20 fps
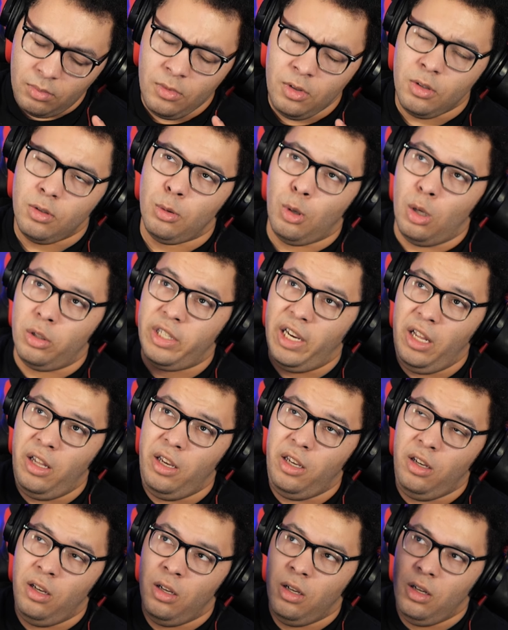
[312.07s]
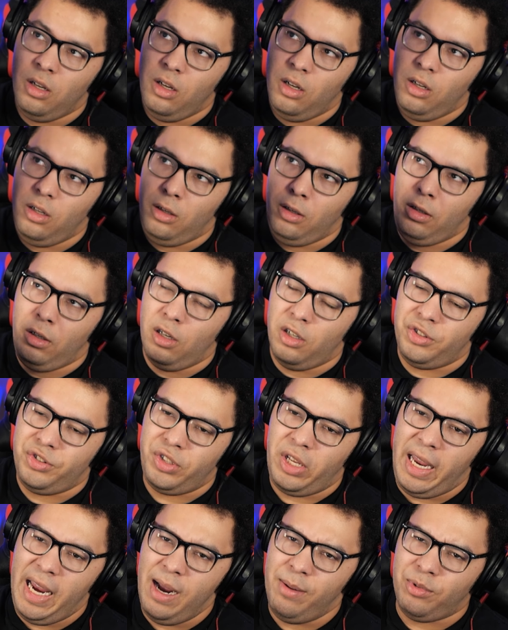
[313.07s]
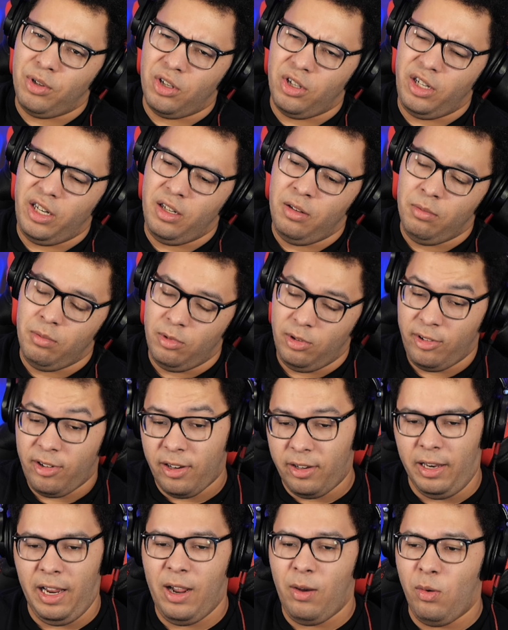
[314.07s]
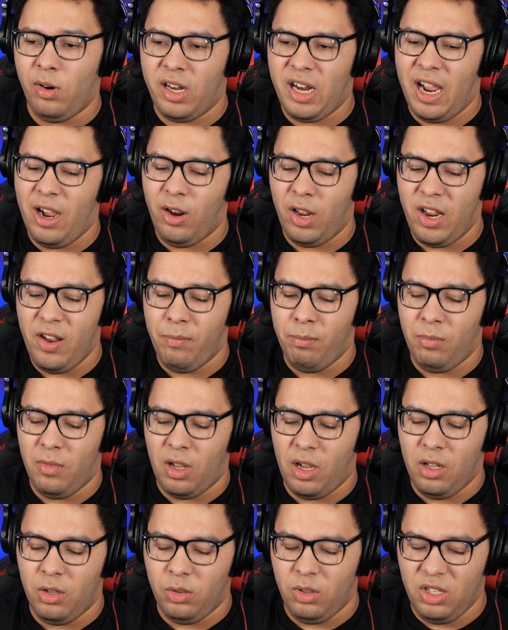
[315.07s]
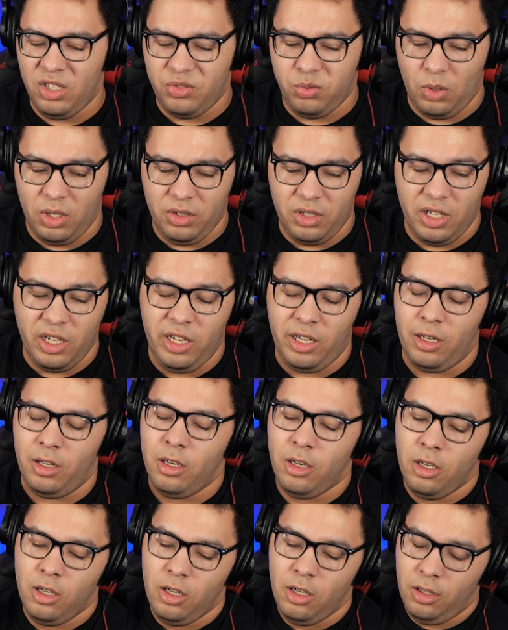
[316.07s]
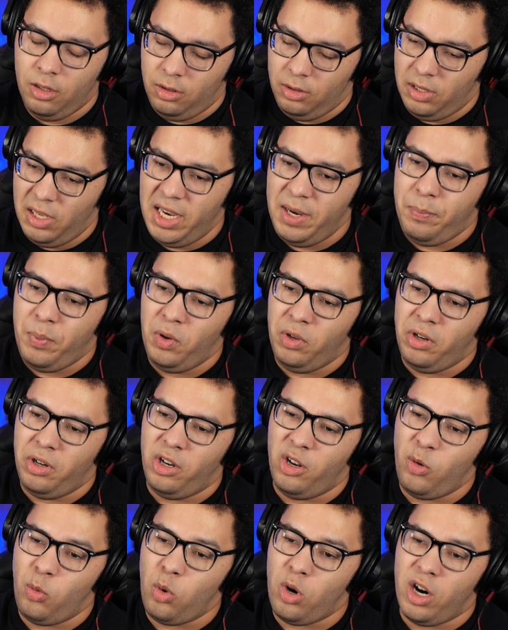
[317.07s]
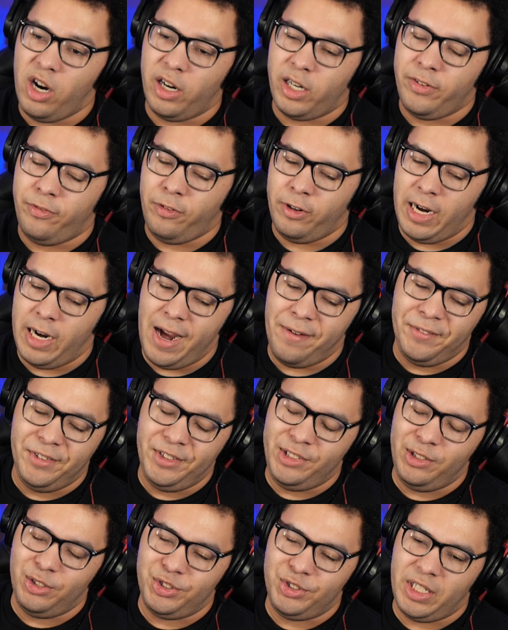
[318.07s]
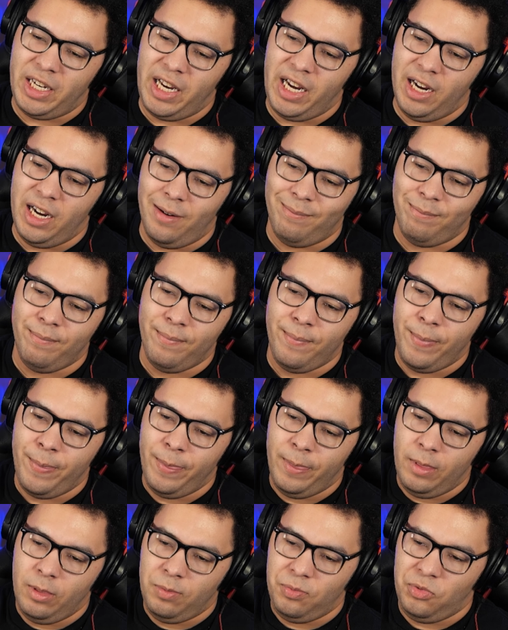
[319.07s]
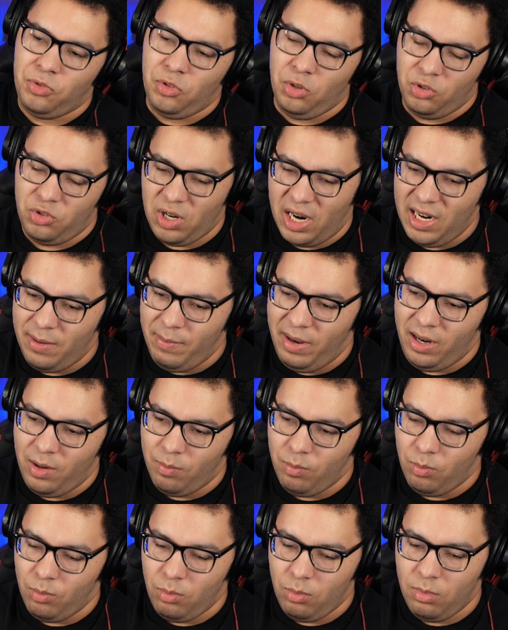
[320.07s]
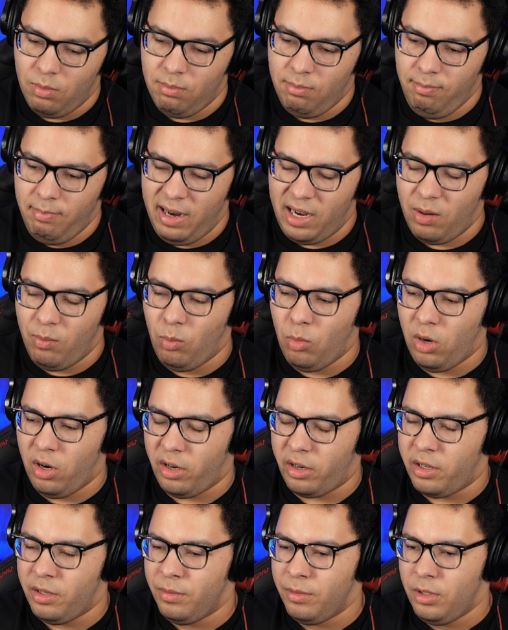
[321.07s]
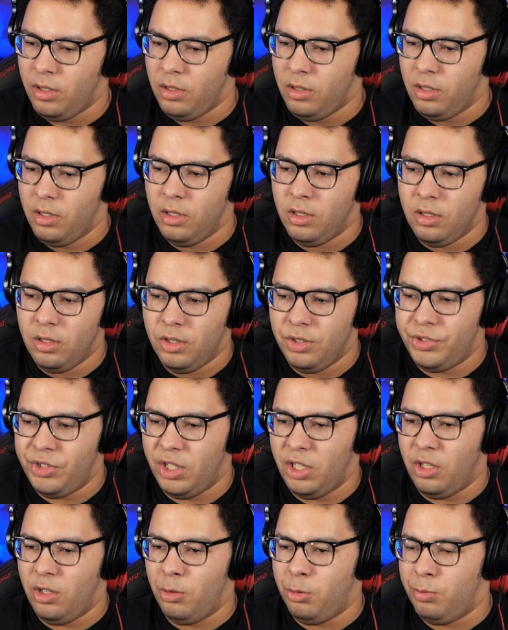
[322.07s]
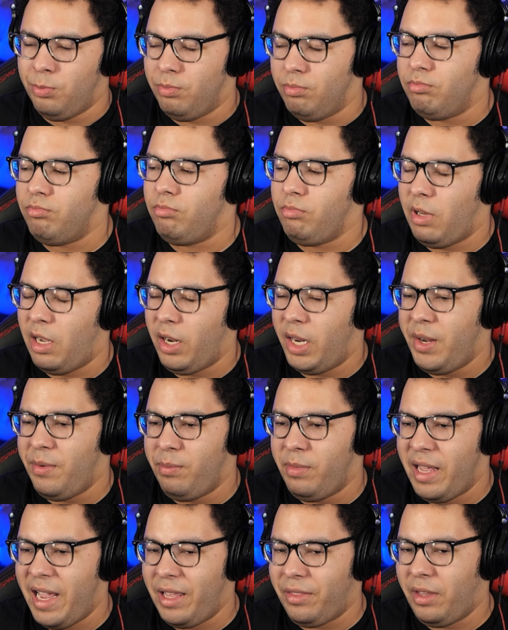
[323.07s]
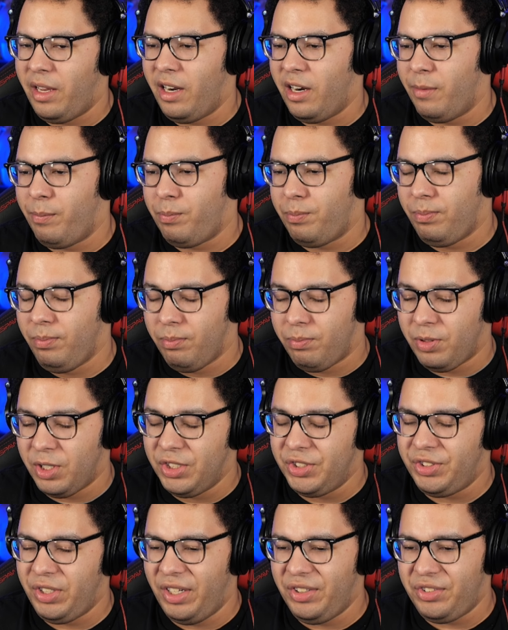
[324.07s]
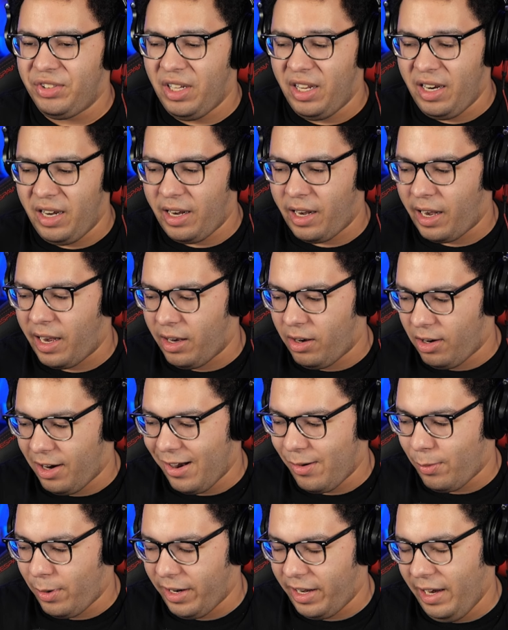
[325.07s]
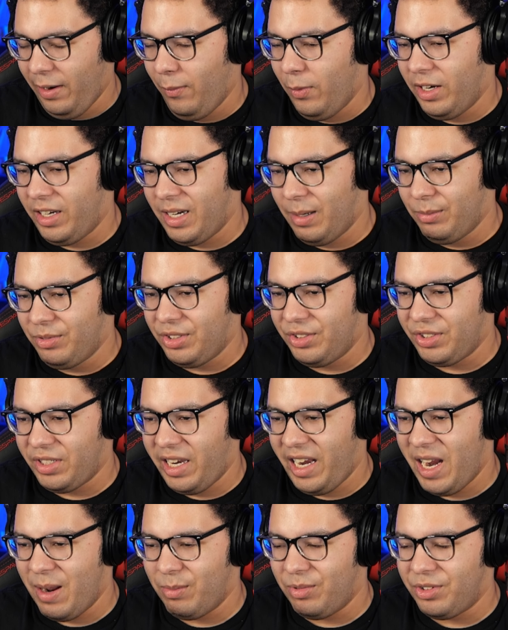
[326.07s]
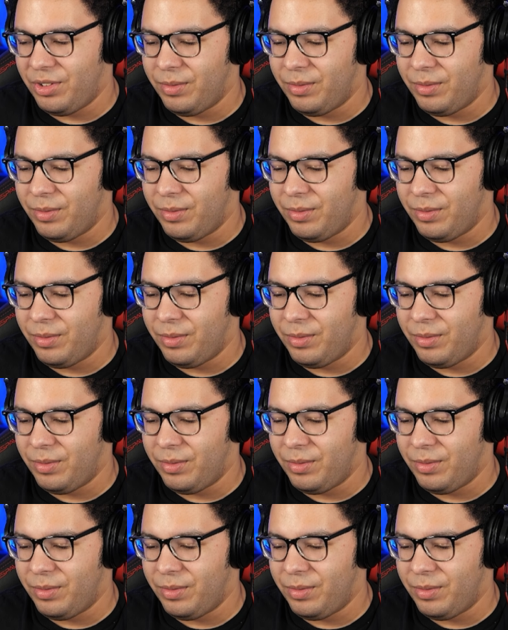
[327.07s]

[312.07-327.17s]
Well, technically, your scams are, I'll give them this one thing. They put in the work for every single scam to try to make them work. So I'll give them that. They are persistent and hardworking when it comes to scams.